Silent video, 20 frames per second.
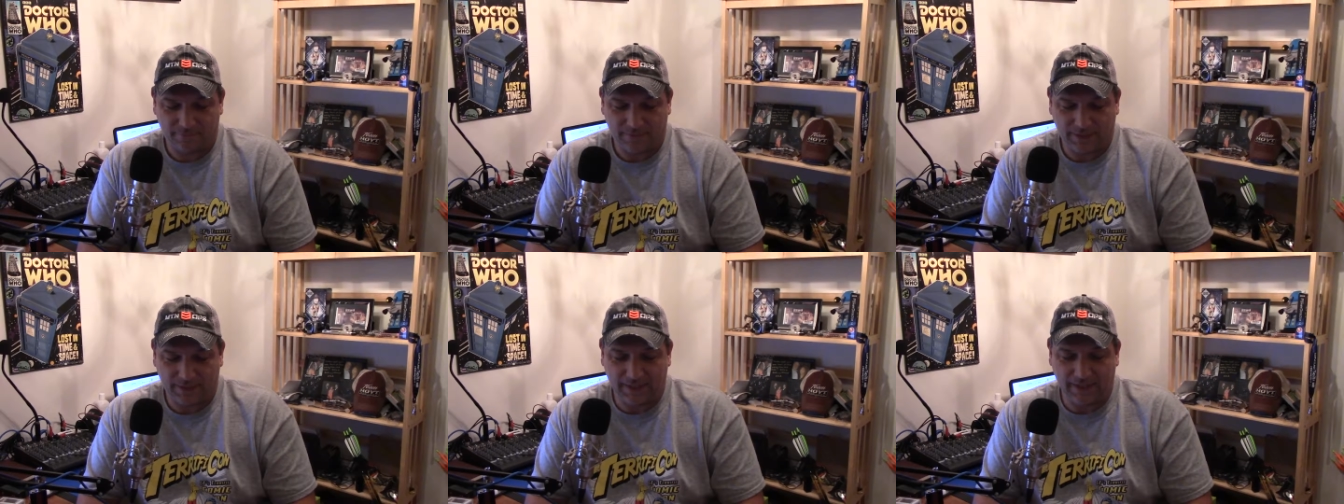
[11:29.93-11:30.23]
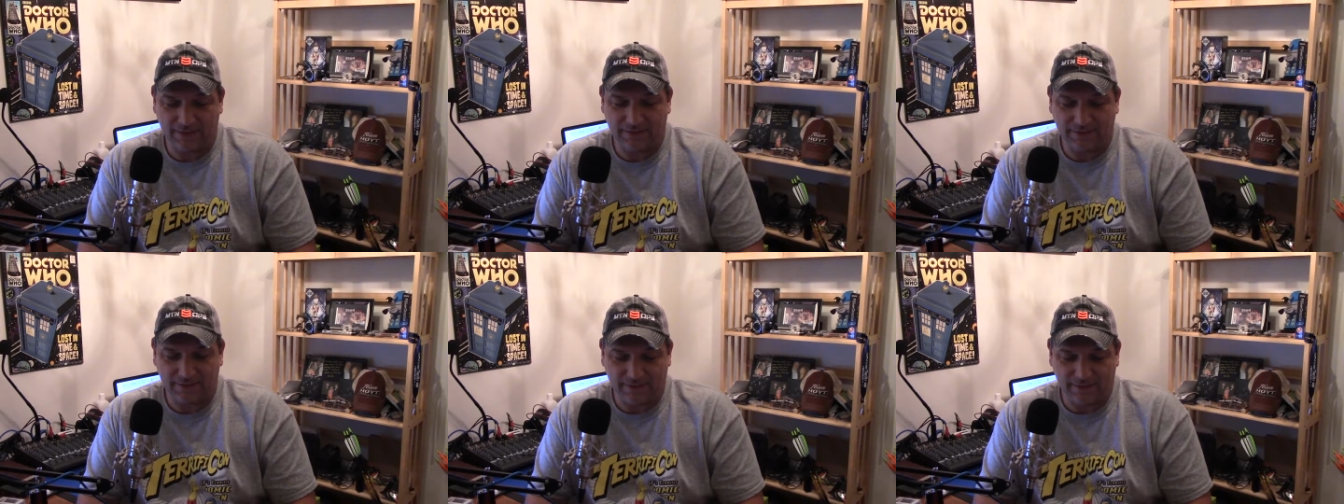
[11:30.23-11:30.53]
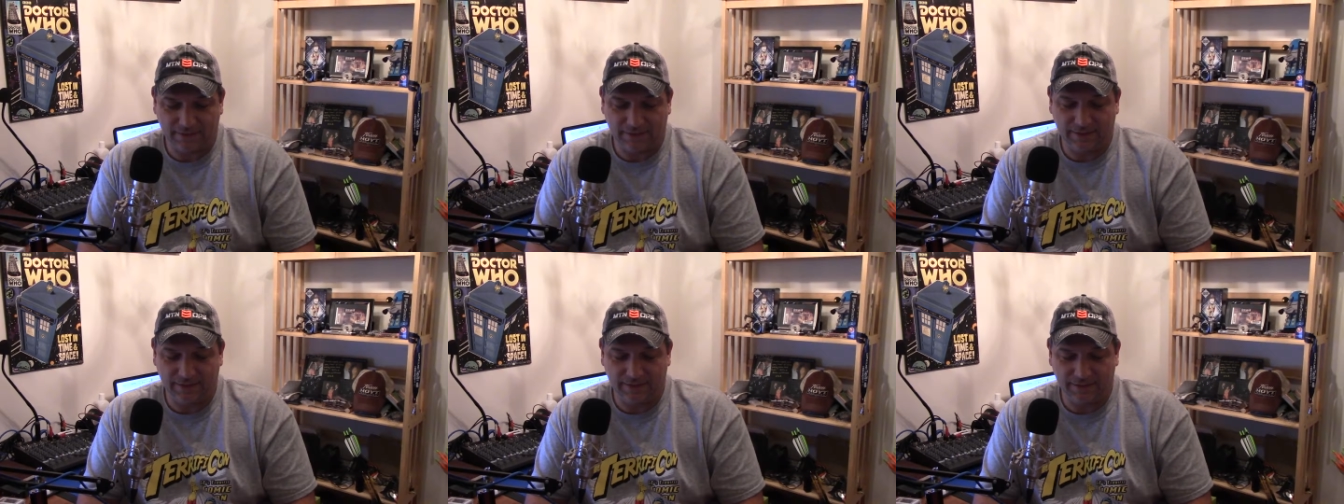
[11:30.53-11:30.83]
guess
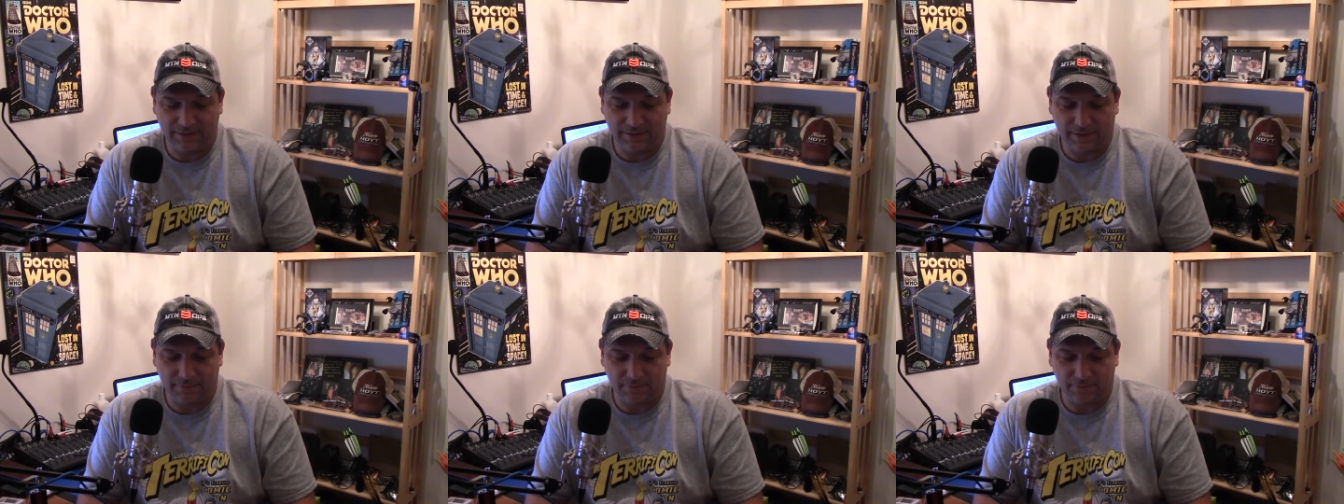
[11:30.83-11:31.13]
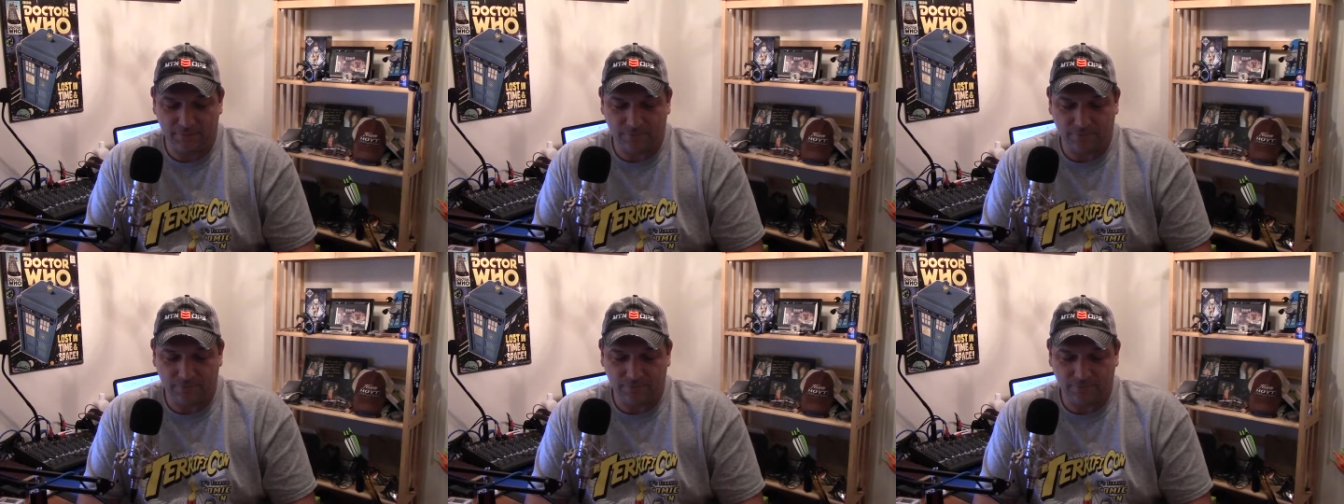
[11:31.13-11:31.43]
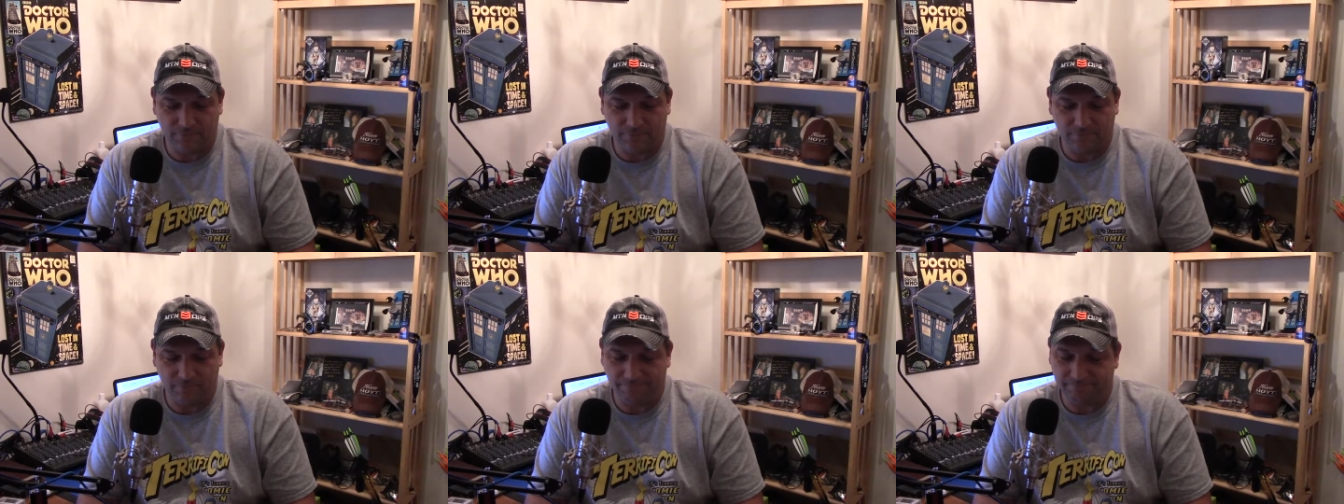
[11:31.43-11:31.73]
he just kept
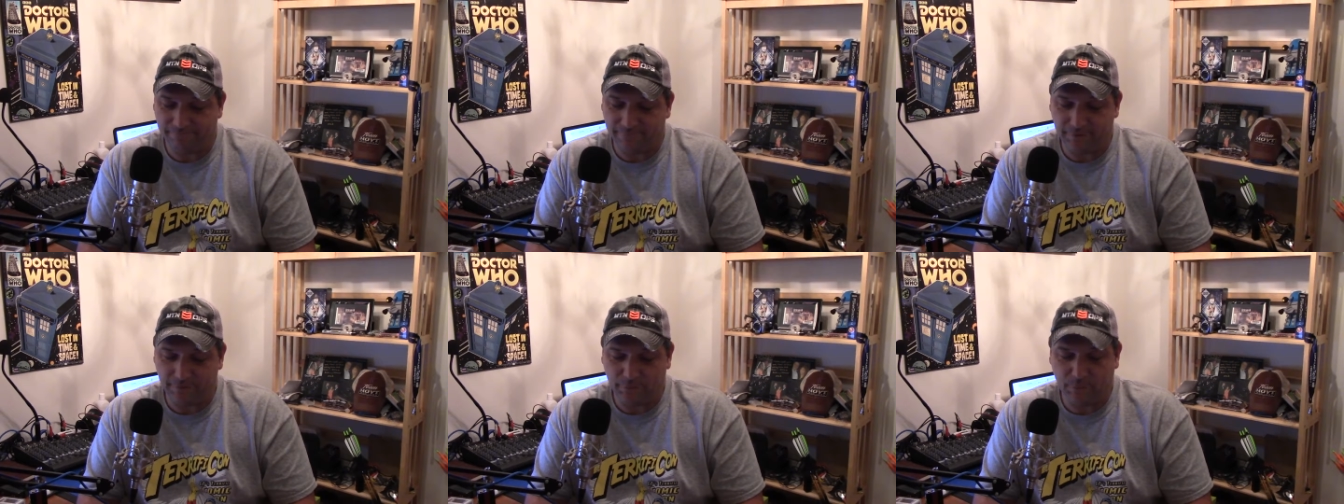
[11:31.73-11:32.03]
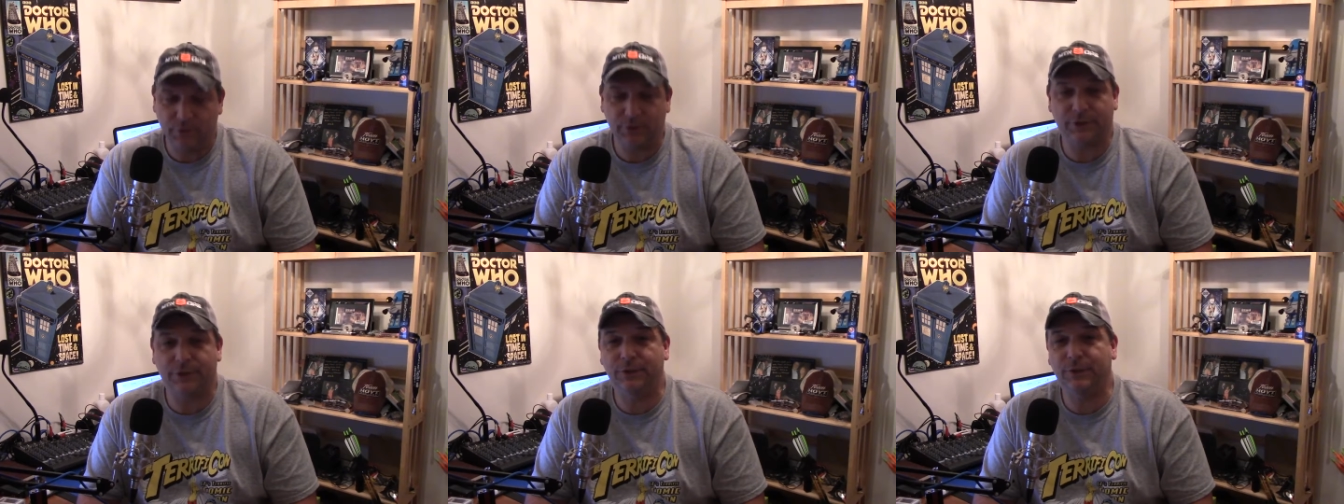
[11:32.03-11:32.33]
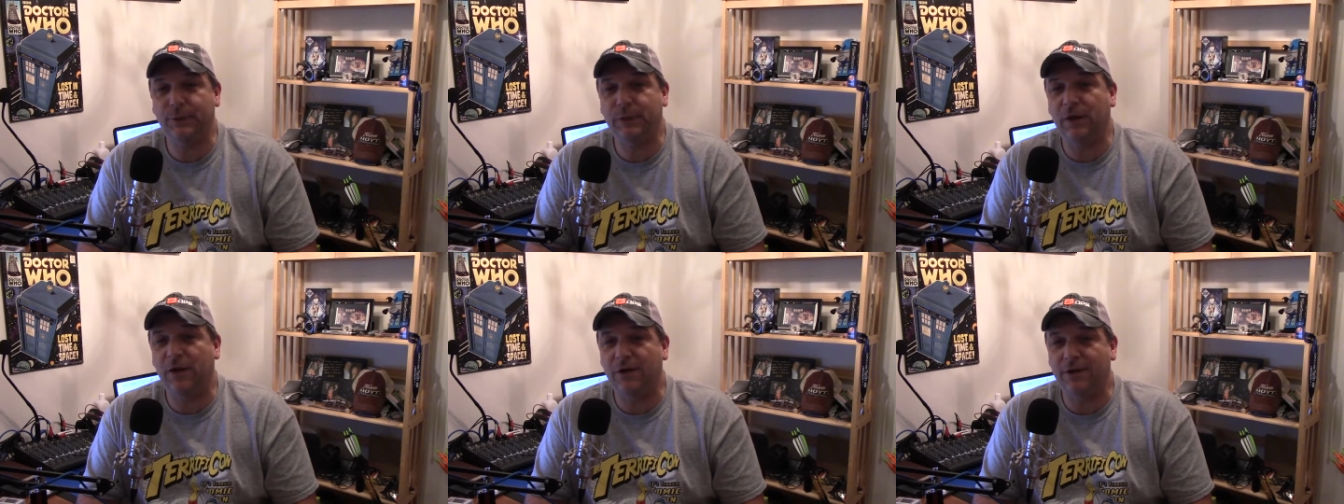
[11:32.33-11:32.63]
pushing
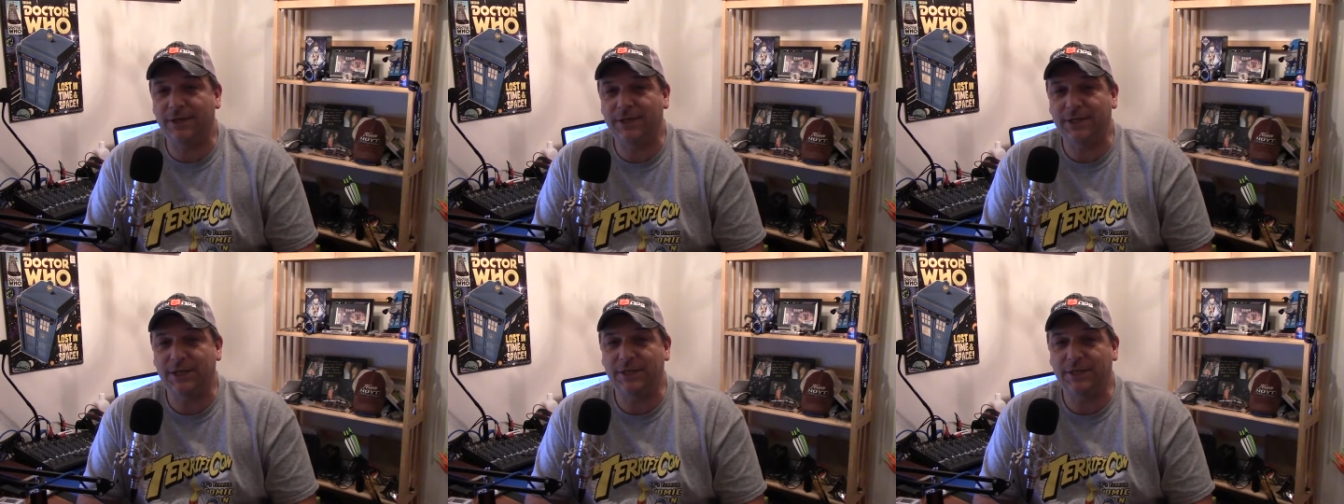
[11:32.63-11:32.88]
too hard,